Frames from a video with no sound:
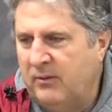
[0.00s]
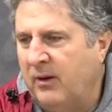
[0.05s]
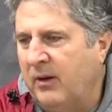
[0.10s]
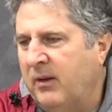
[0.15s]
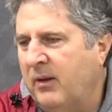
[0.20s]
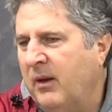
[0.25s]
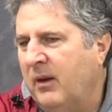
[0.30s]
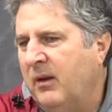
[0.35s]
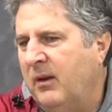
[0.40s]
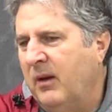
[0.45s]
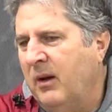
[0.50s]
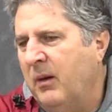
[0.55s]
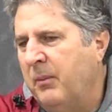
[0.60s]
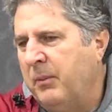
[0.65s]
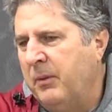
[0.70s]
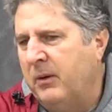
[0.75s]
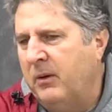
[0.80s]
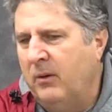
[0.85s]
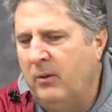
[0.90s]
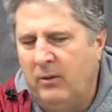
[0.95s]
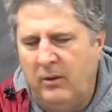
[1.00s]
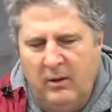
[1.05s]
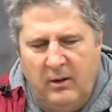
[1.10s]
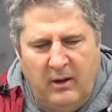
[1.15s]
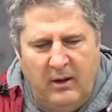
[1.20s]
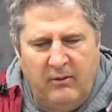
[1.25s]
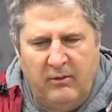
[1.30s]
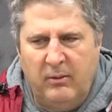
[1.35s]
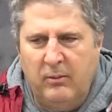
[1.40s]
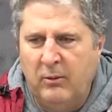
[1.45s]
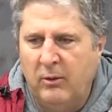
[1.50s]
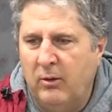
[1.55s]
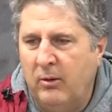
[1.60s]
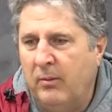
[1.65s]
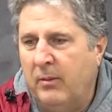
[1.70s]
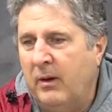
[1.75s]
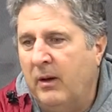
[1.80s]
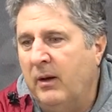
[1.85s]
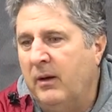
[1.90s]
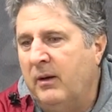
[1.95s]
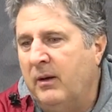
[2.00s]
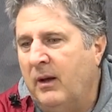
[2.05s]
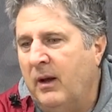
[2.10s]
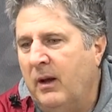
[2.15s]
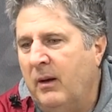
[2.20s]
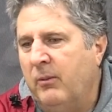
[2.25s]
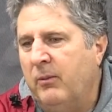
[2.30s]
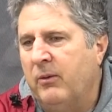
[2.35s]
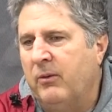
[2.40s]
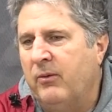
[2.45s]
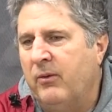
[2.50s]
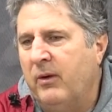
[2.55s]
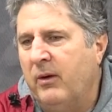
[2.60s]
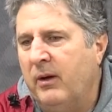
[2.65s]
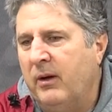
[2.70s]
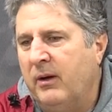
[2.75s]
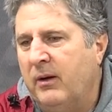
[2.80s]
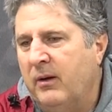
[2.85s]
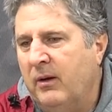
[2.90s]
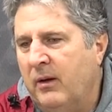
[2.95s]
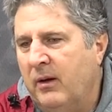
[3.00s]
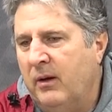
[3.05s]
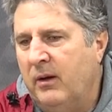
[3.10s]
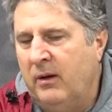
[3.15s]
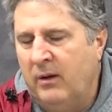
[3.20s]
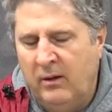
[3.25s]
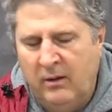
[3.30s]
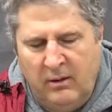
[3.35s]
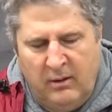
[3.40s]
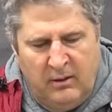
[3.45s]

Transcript: I think the opportunity to have him learn behind Gabe was very good.